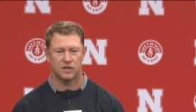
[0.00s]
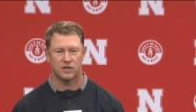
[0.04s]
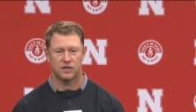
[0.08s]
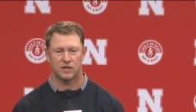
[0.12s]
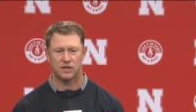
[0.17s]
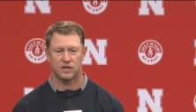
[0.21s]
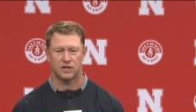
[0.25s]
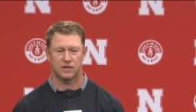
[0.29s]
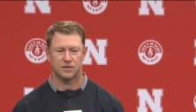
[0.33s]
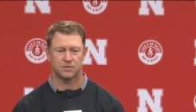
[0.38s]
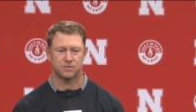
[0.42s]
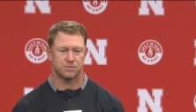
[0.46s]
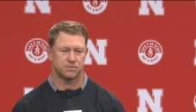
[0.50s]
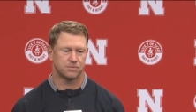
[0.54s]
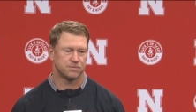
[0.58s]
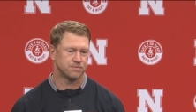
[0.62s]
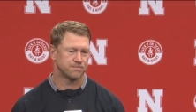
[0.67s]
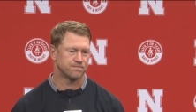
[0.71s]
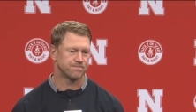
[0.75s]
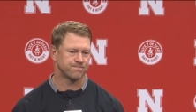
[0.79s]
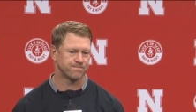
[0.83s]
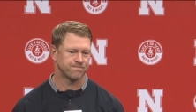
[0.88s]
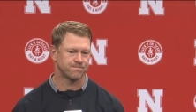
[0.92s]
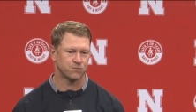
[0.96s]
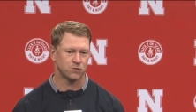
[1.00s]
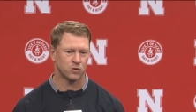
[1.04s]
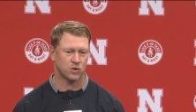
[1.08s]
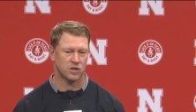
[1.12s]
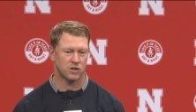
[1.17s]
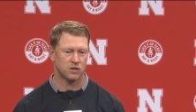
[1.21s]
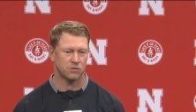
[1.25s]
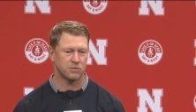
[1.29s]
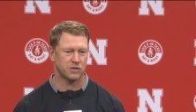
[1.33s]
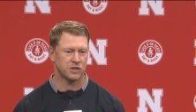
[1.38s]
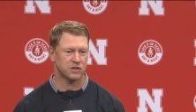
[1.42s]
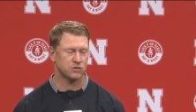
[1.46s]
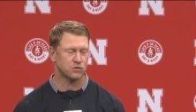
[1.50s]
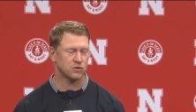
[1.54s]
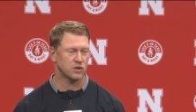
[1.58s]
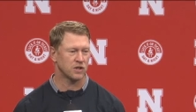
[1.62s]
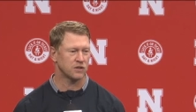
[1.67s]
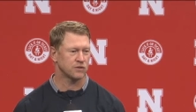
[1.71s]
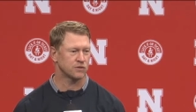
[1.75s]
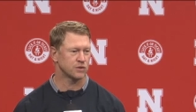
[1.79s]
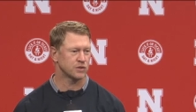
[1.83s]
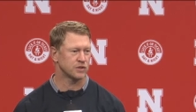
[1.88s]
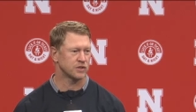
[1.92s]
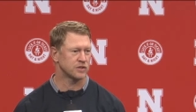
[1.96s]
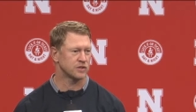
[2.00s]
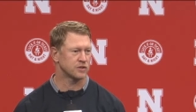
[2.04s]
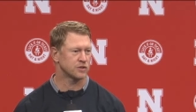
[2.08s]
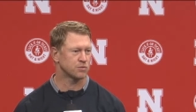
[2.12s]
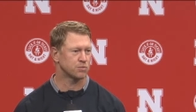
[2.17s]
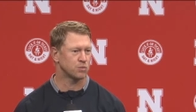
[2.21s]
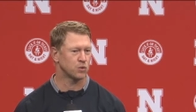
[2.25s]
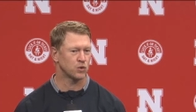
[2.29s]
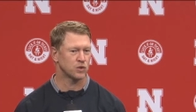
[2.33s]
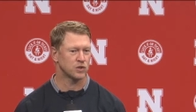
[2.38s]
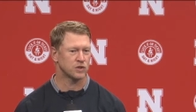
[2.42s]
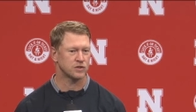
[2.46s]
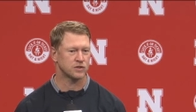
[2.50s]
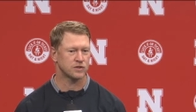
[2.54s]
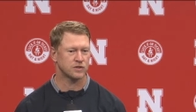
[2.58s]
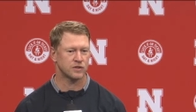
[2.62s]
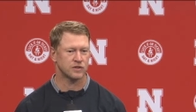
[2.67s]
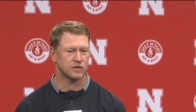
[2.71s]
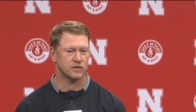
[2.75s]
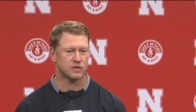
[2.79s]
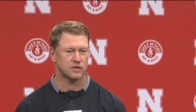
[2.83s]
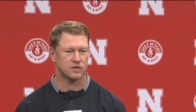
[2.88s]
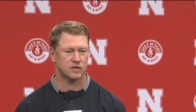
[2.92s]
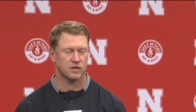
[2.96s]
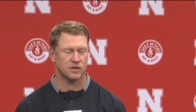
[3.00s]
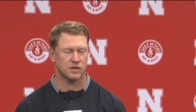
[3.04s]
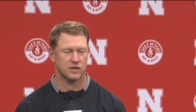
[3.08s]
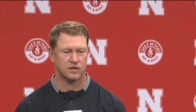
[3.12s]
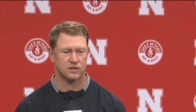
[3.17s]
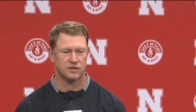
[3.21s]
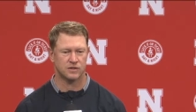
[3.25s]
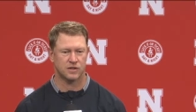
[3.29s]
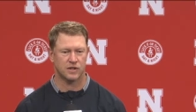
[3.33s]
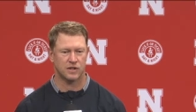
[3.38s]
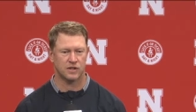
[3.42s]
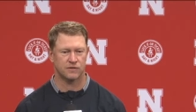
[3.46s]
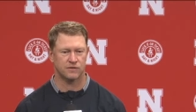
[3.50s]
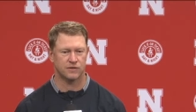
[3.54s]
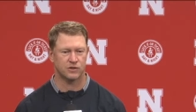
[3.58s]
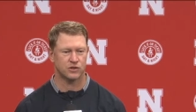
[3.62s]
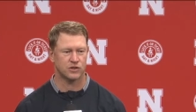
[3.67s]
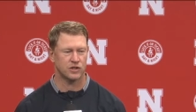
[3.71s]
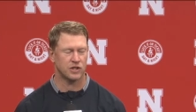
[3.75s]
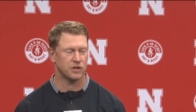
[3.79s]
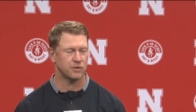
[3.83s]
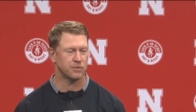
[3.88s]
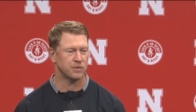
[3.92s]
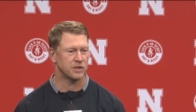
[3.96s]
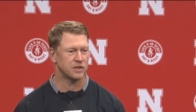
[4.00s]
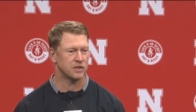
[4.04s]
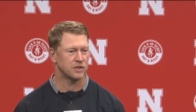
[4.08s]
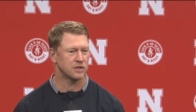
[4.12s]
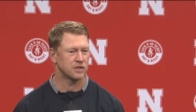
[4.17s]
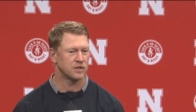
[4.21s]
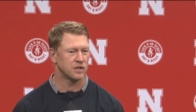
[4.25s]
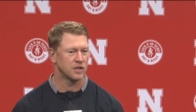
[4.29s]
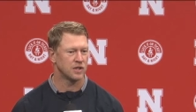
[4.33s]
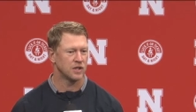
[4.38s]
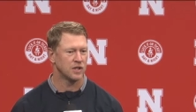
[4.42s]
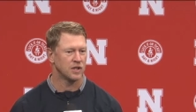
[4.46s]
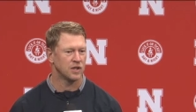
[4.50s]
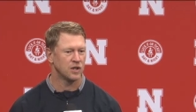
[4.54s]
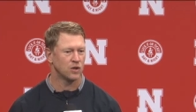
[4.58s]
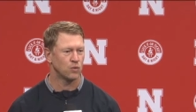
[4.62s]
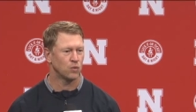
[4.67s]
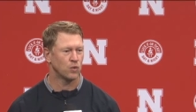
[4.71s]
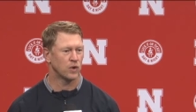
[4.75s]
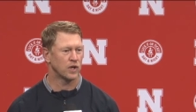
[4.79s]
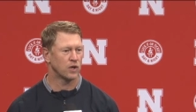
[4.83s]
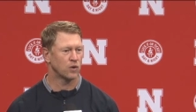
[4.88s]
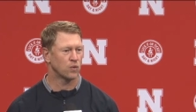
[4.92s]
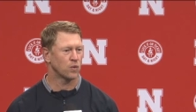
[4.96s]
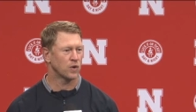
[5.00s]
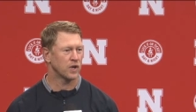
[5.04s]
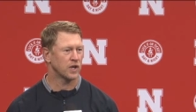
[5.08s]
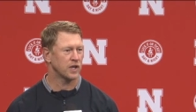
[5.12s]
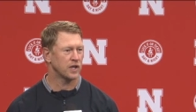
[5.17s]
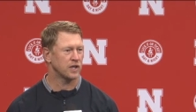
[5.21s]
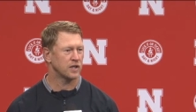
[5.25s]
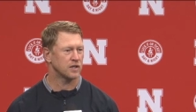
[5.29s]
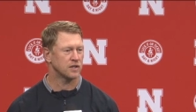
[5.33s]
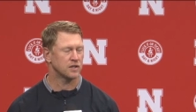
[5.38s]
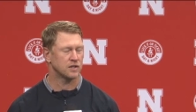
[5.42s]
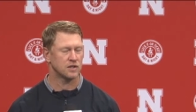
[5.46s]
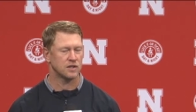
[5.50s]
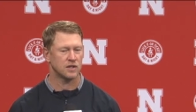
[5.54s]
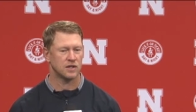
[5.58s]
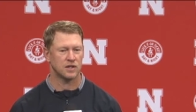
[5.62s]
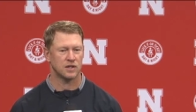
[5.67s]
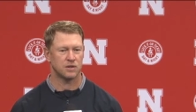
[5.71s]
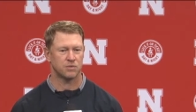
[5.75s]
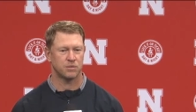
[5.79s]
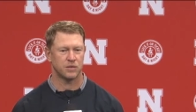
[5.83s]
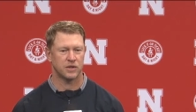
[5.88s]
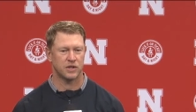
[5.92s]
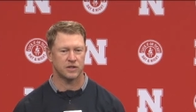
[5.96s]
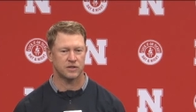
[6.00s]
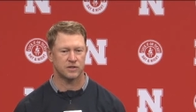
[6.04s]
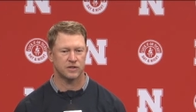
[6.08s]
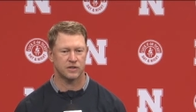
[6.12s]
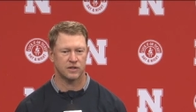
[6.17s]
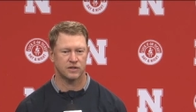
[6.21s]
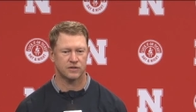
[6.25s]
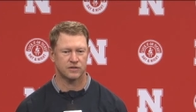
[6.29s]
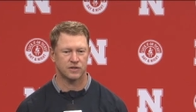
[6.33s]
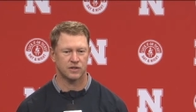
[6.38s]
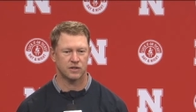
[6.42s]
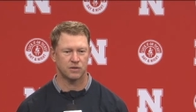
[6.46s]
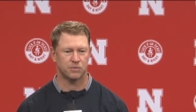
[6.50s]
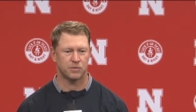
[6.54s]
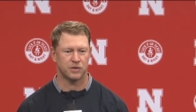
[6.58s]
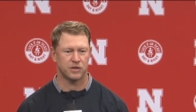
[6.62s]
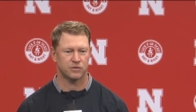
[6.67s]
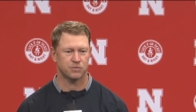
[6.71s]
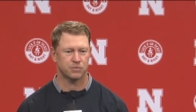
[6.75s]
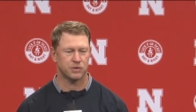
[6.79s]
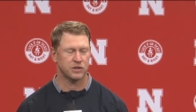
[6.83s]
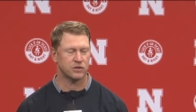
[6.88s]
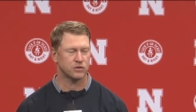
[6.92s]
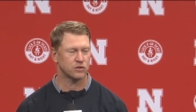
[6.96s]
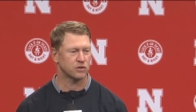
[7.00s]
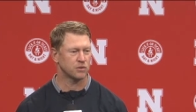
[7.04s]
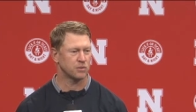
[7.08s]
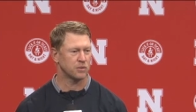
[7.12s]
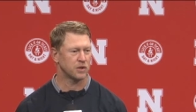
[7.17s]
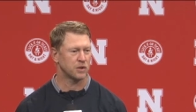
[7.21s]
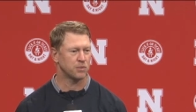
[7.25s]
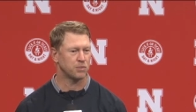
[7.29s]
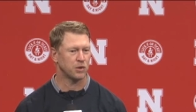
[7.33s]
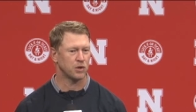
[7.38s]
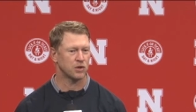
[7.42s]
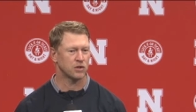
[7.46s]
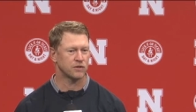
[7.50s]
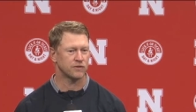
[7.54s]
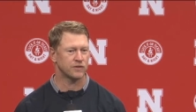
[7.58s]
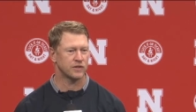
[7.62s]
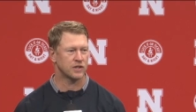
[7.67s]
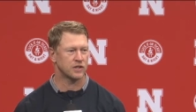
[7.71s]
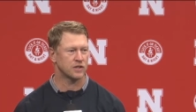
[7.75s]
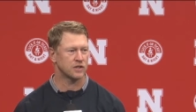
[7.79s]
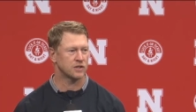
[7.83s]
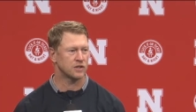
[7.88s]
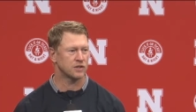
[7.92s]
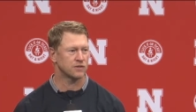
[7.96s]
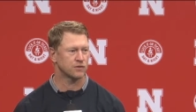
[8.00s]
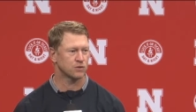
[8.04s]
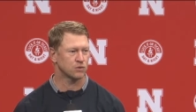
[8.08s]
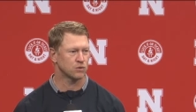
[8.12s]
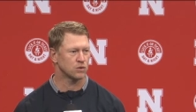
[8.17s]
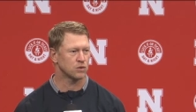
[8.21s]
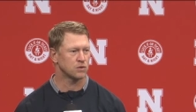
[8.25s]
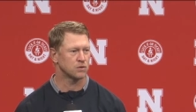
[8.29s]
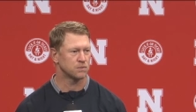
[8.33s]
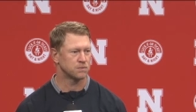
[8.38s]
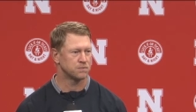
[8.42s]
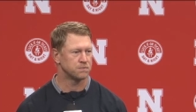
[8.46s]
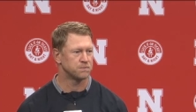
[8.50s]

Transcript: Um, one of the best rivalries in sports. It, uh, it's kind of a shame it went away, uh, but it, it's going to be special to be a part of it in a different role.